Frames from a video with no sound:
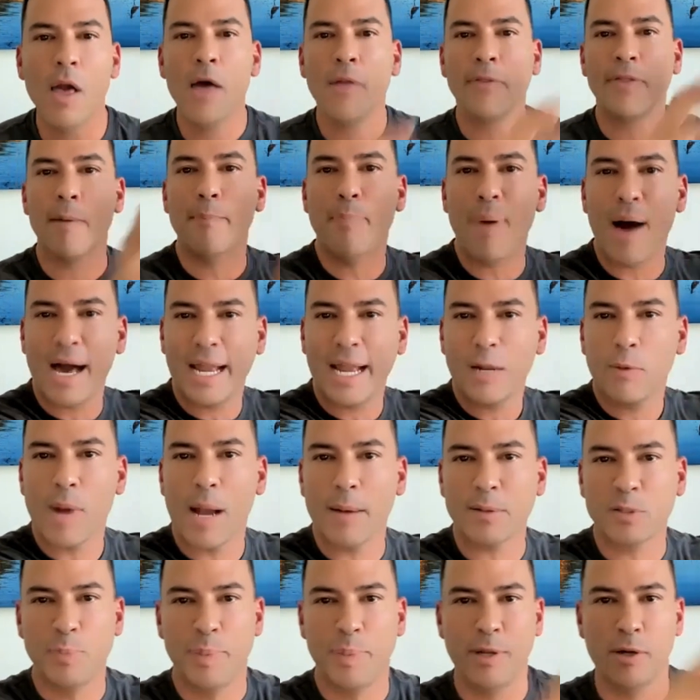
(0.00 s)
The body
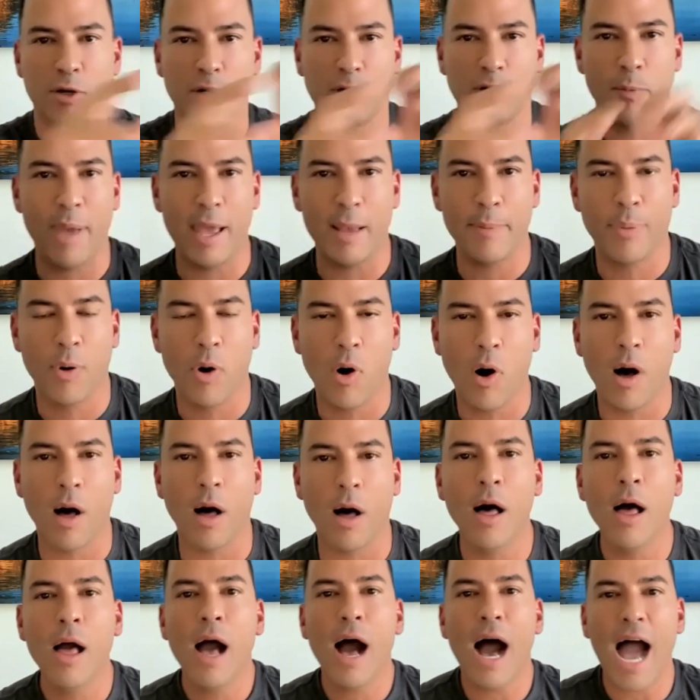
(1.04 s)
robs Peter to pay
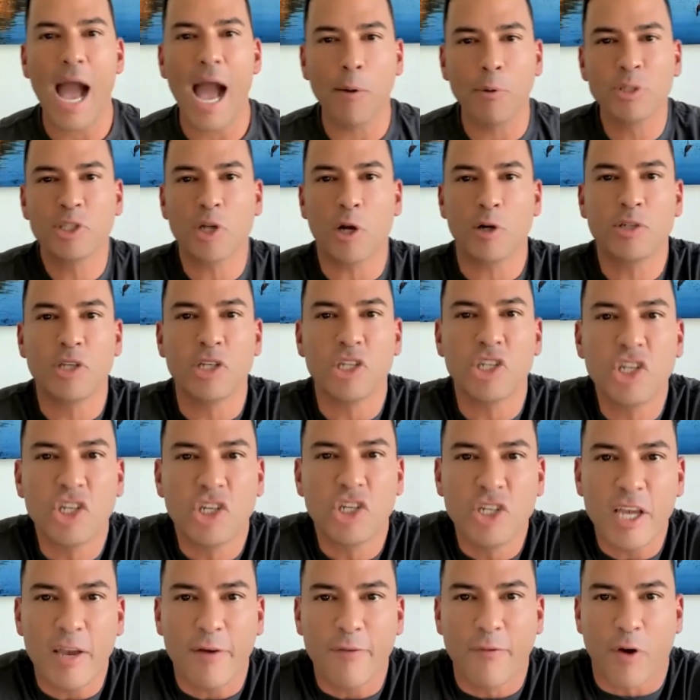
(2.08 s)
Paul. I will start to
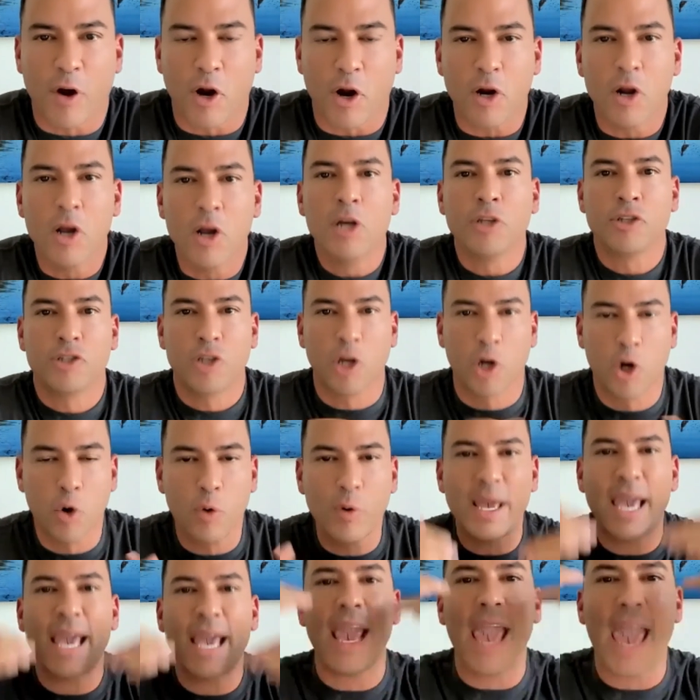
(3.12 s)
shiver to
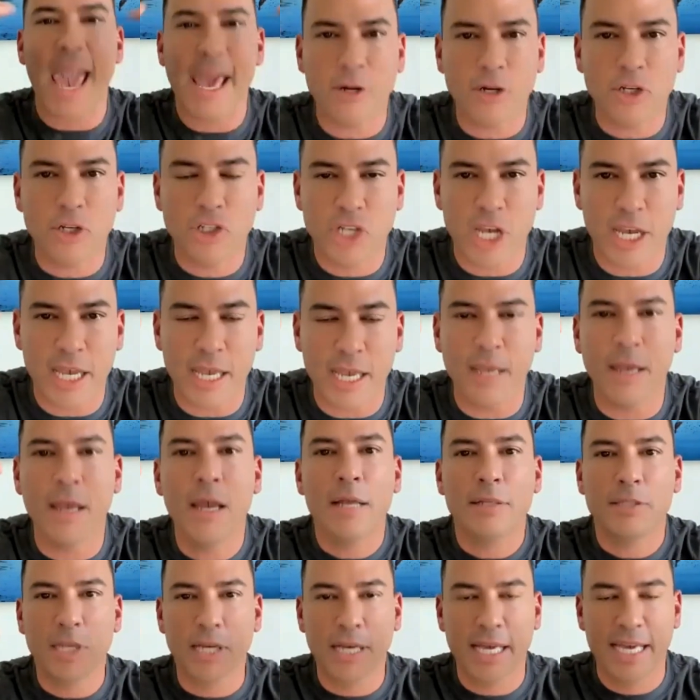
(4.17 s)
create
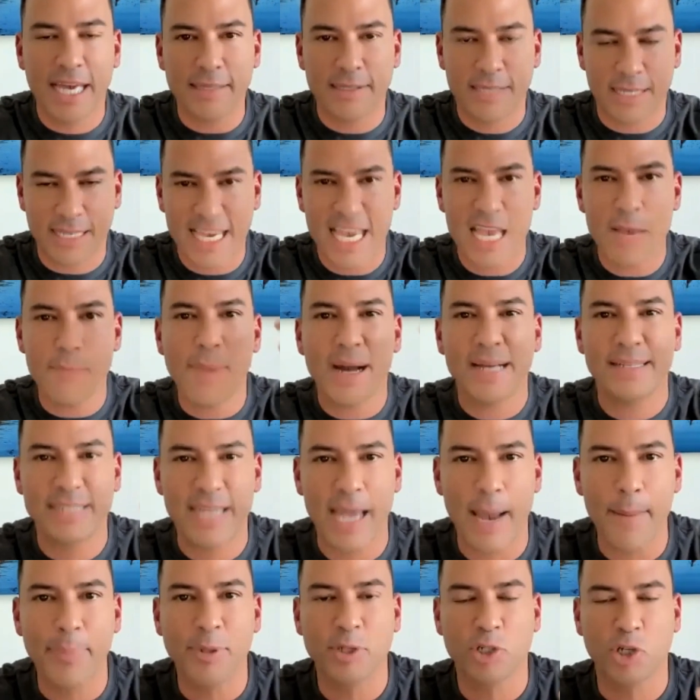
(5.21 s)
energy to keep my
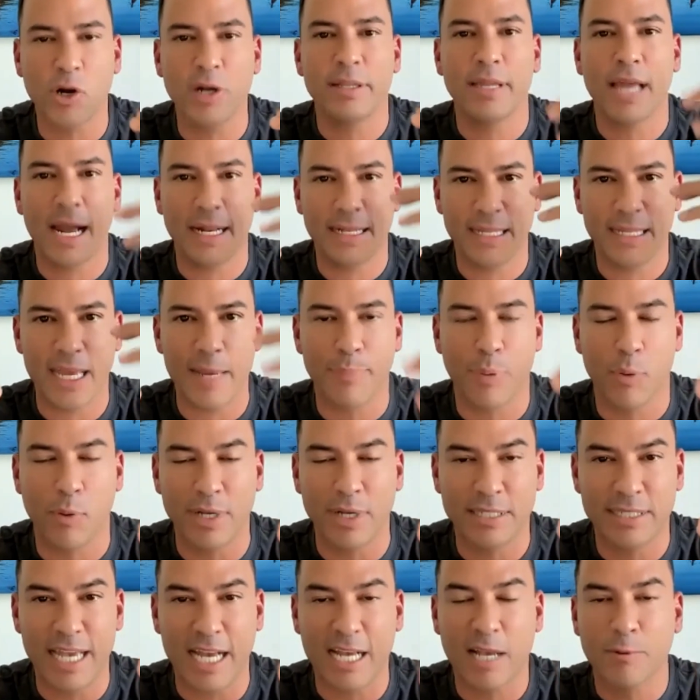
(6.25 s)
temperature at
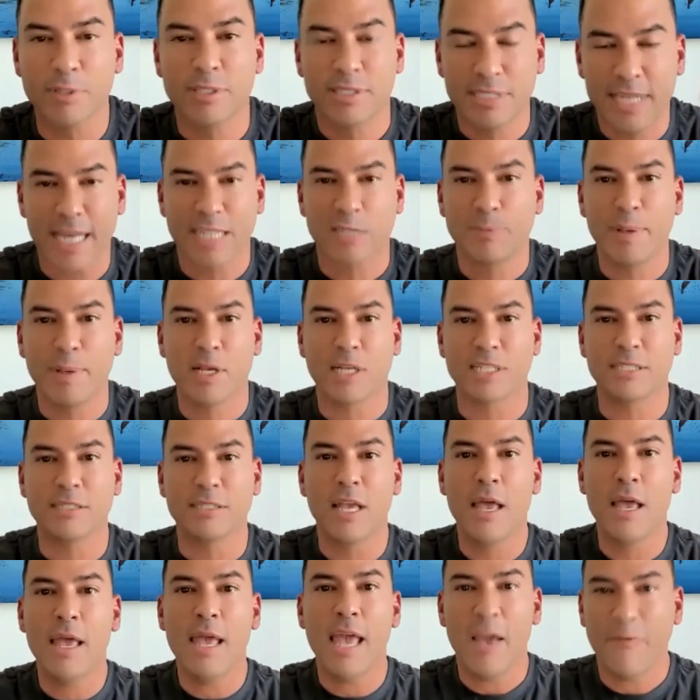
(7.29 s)
98.6, because
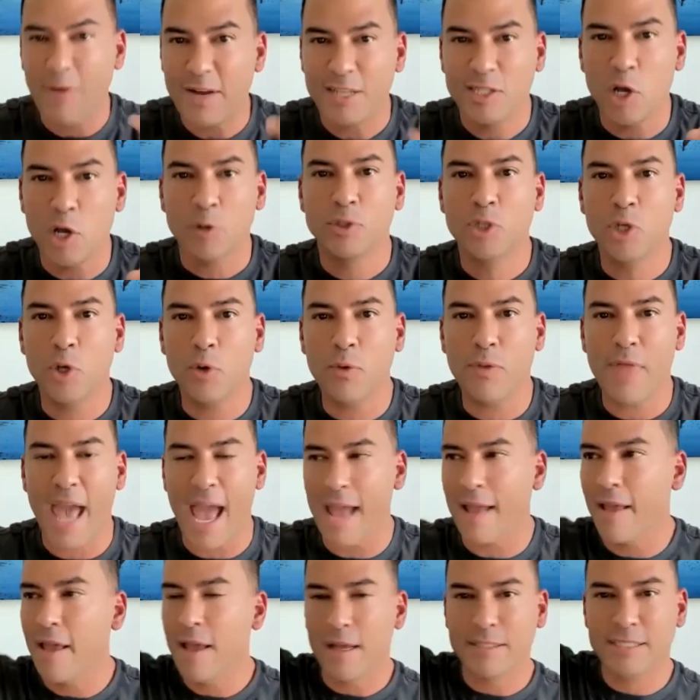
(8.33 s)
if I don't do
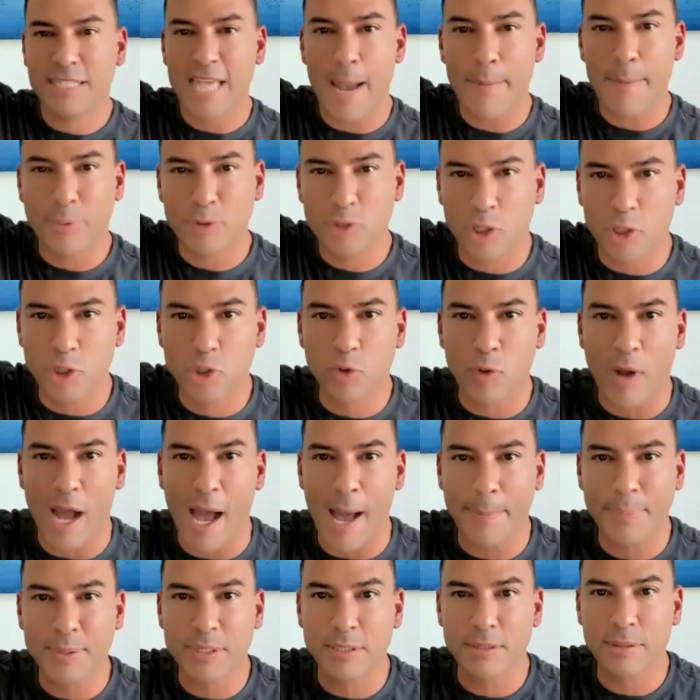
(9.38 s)
that, temperature
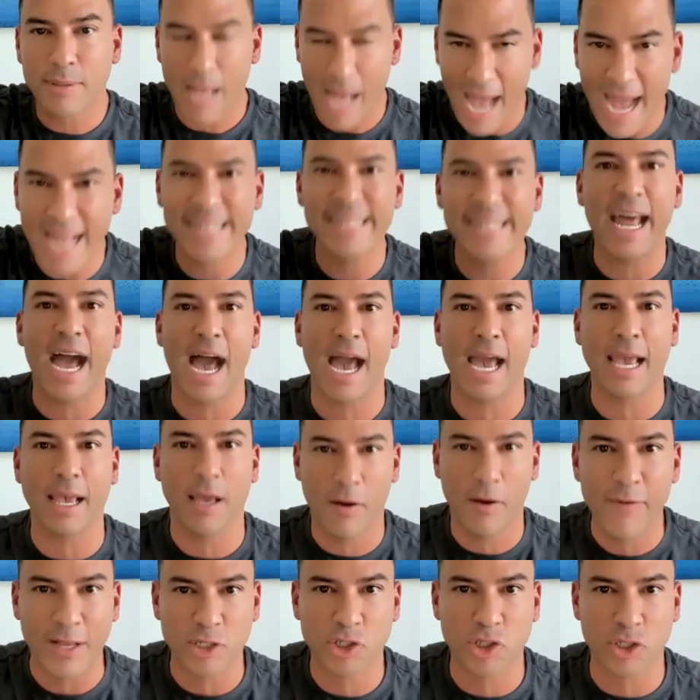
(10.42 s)
drops, I die
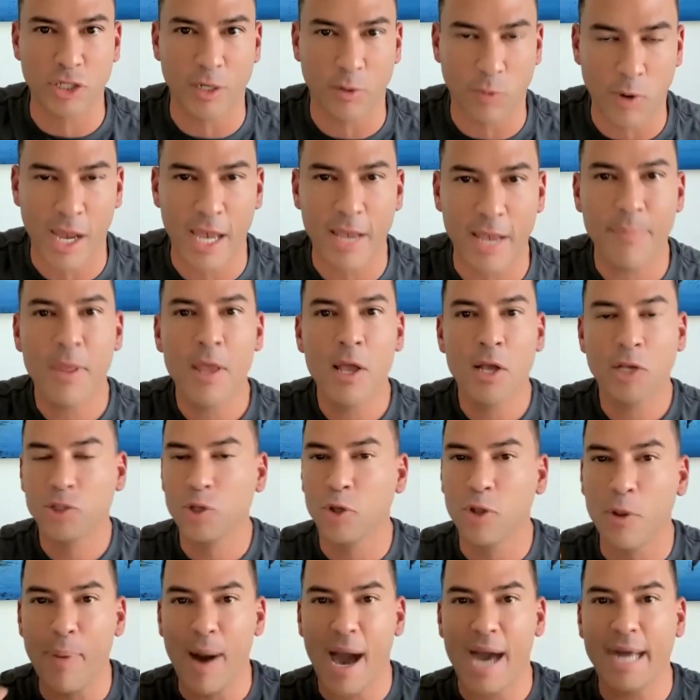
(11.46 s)
eventually, right? So
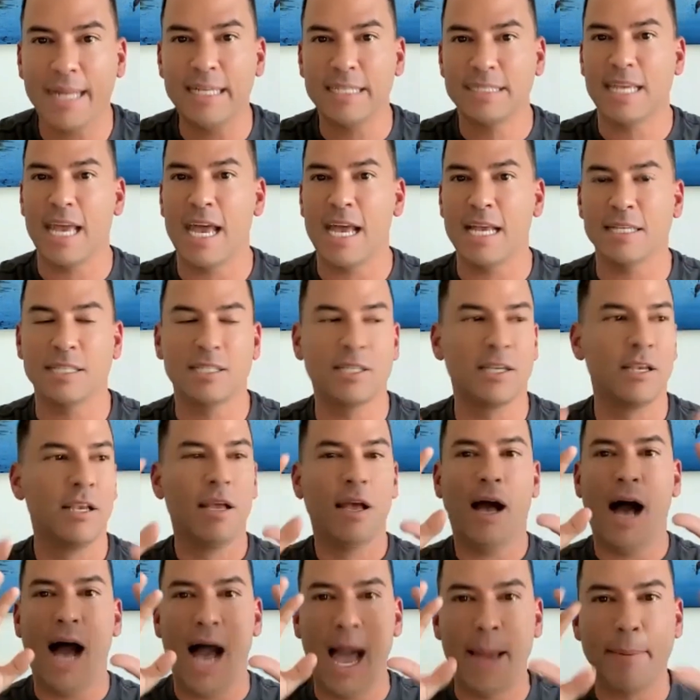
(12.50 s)
the body says,
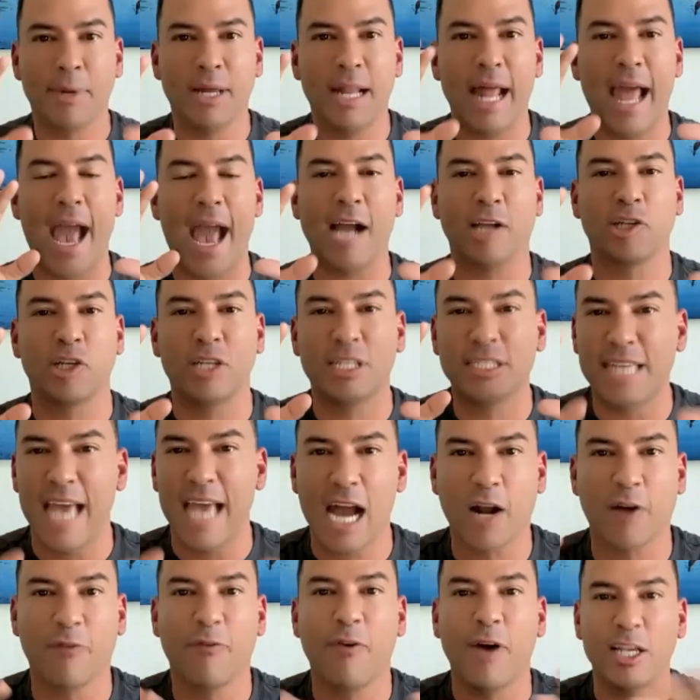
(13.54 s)
I'm going to actually
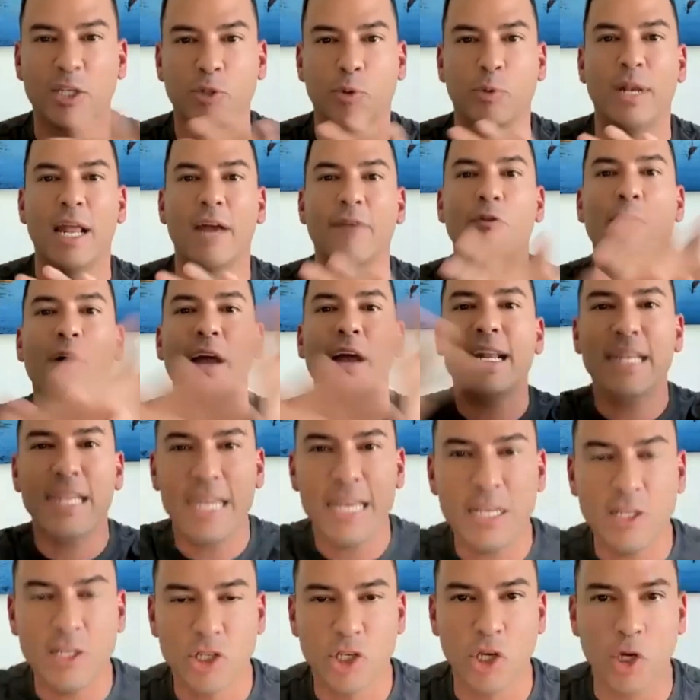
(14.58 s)
sacrifice whatever I
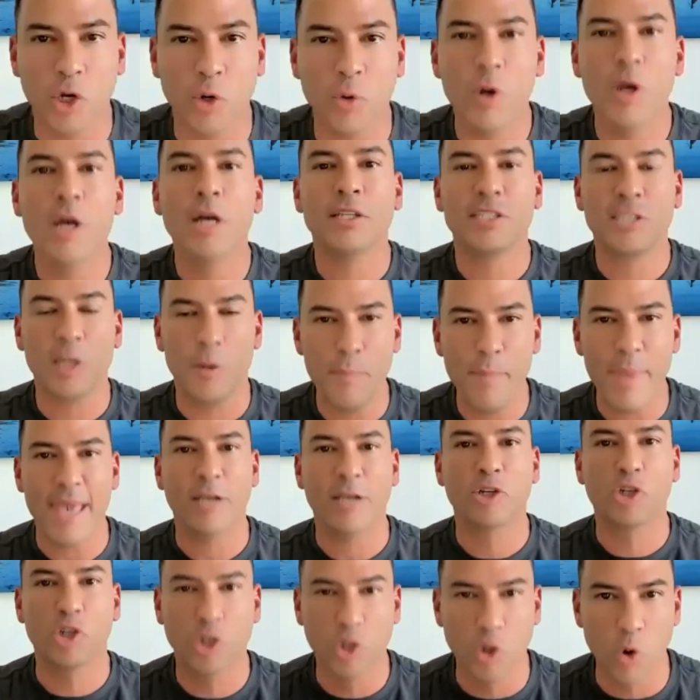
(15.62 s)
need to make
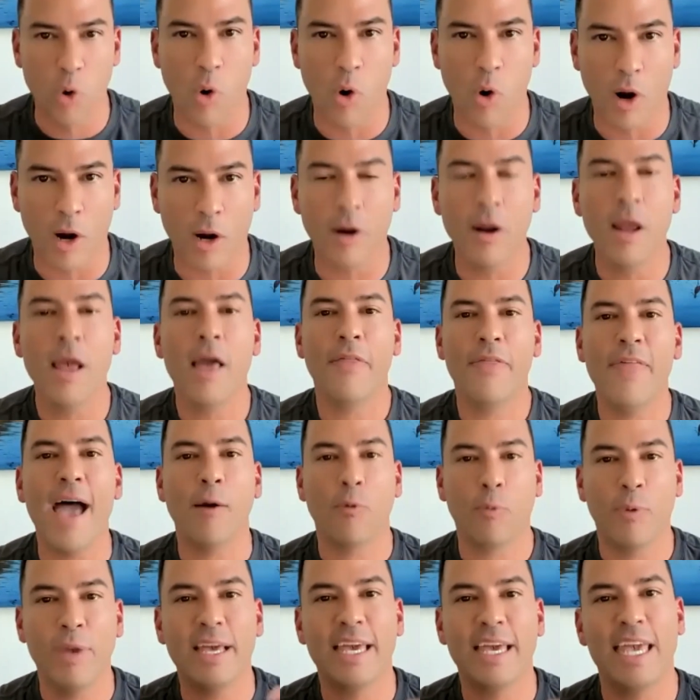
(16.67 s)
sure
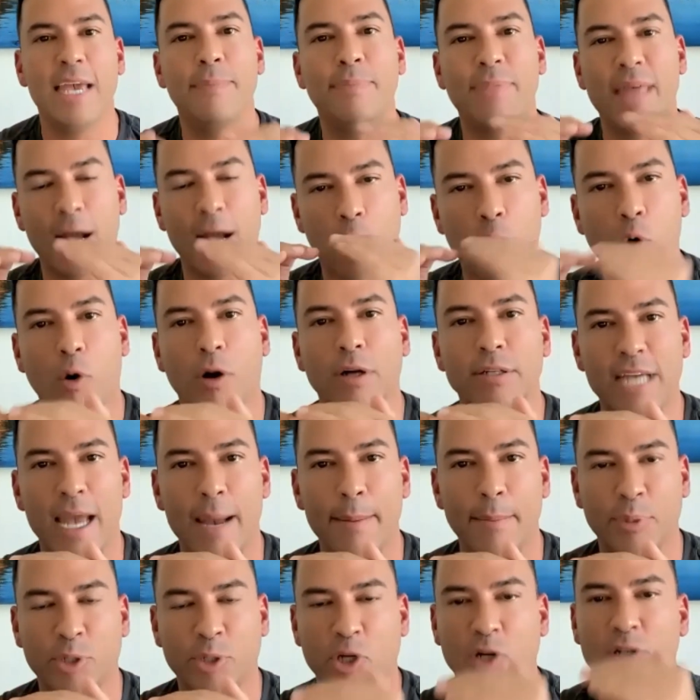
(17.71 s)
that we keep that core
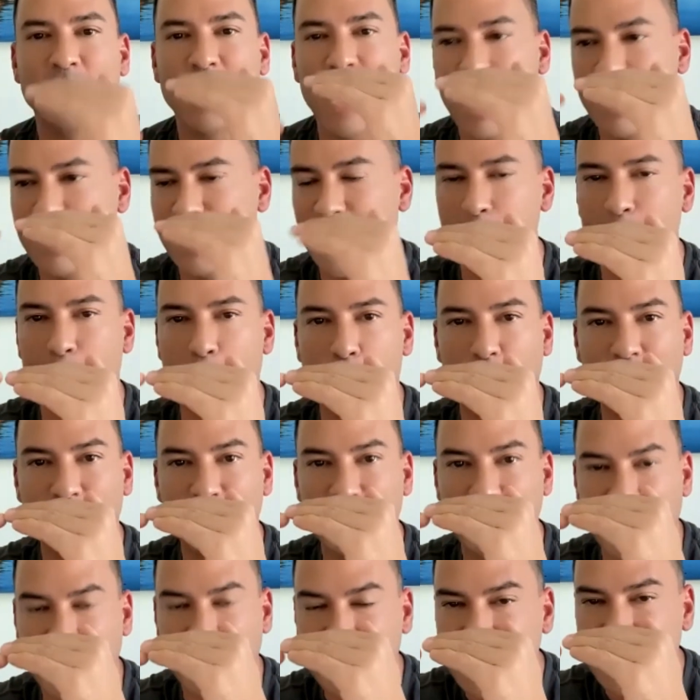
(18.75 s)
temperature
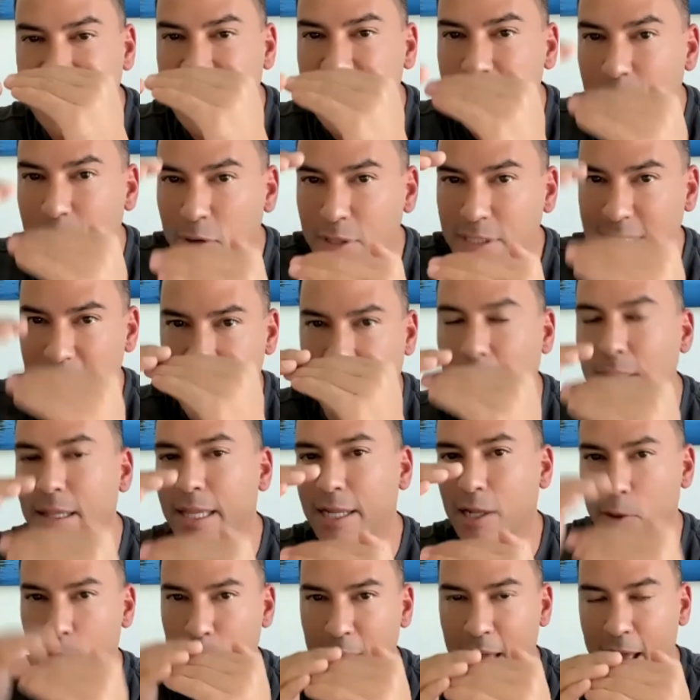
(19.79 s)
98.6, give or take a
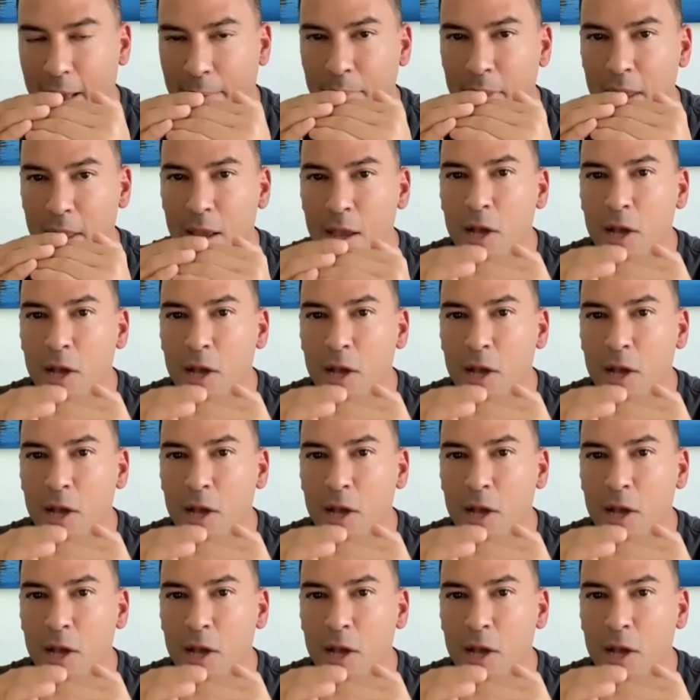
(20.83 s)
little bit.